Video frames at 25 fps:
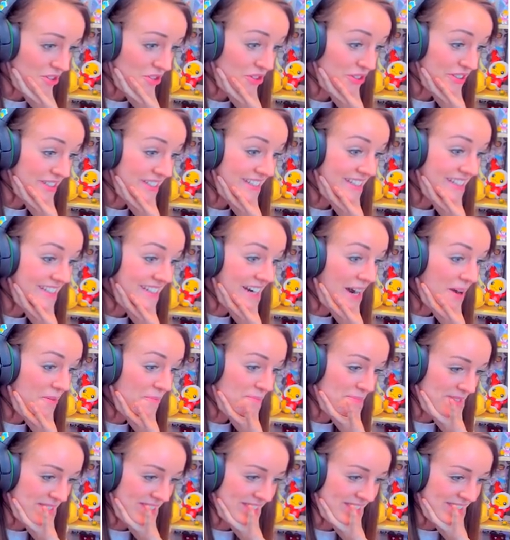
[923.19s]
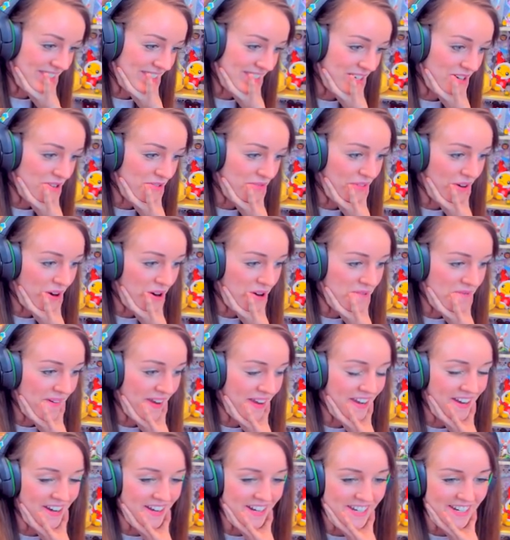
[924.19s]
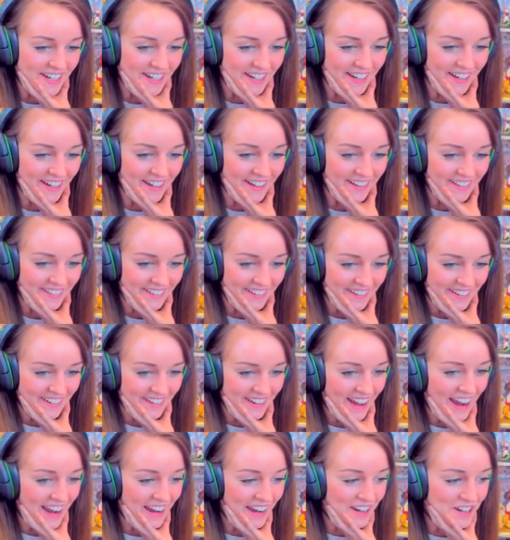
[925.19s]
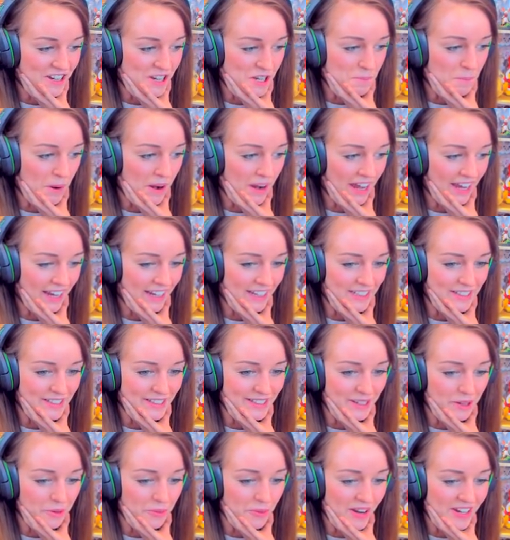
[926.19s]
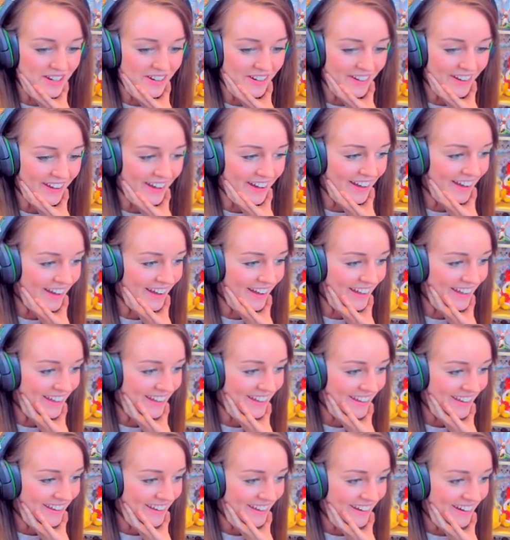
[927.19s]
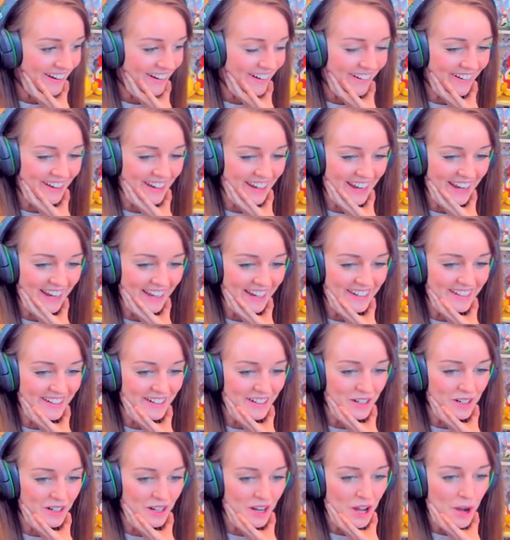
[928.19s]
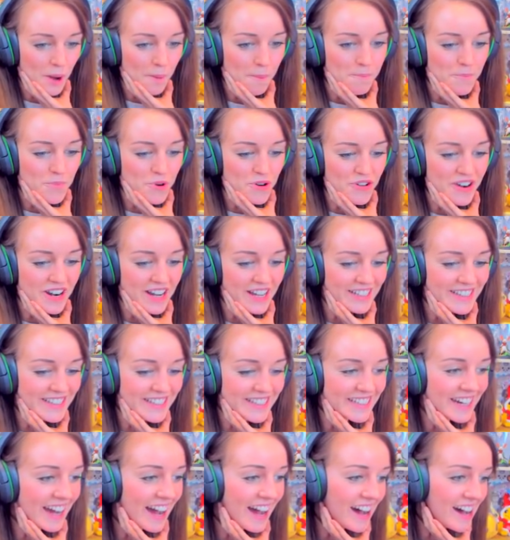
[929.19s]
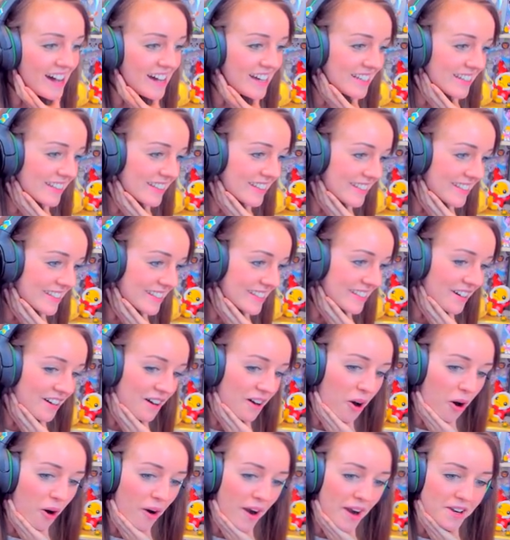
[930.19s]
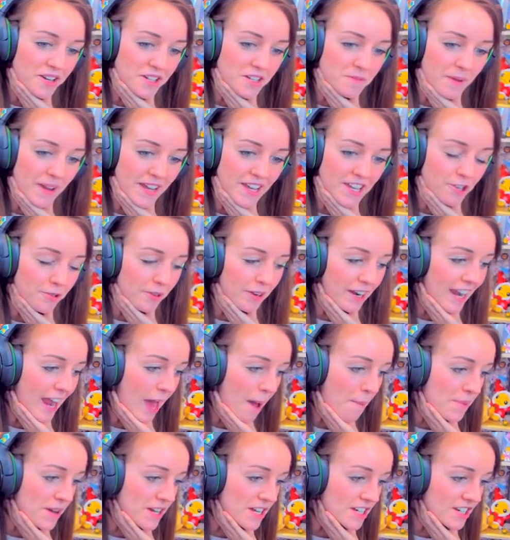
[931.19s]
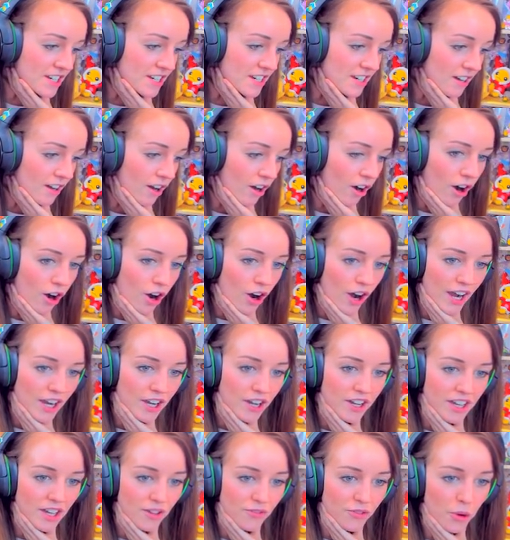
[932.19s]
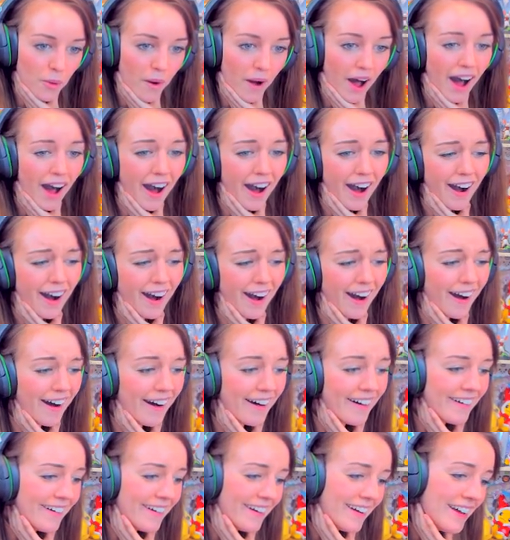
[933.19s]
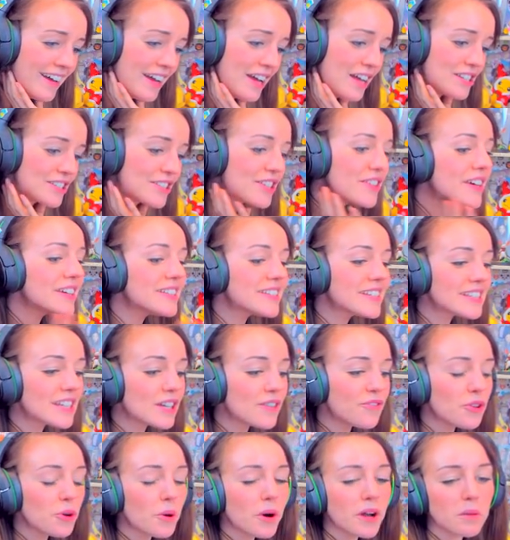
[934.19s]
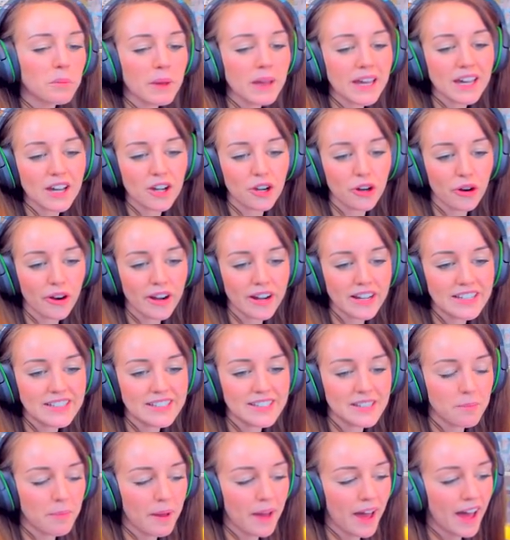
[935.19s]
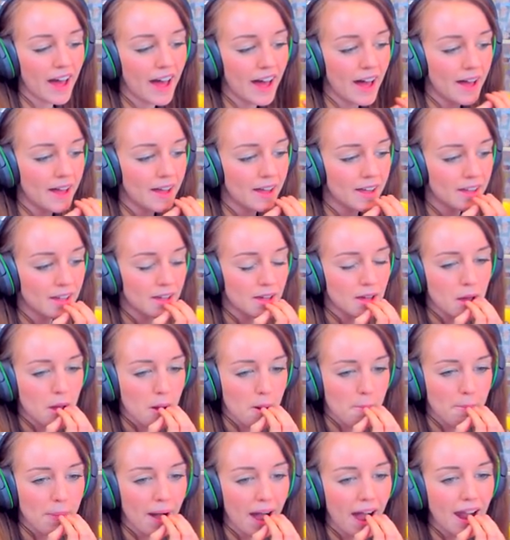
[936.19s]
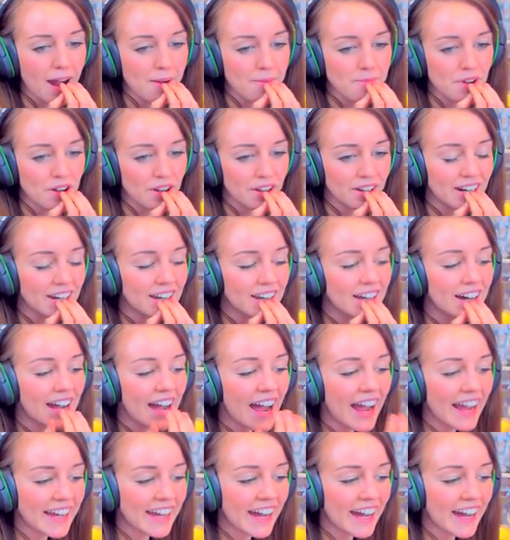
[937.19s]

you got stamps and stuff. Oh my gosh, look. I could just put like a squid on her. Or like a little moon and stars. Or I could make you a leopard. I could give you a heart. So this is if you want to make a crazy pet. But I'm not going to lie, I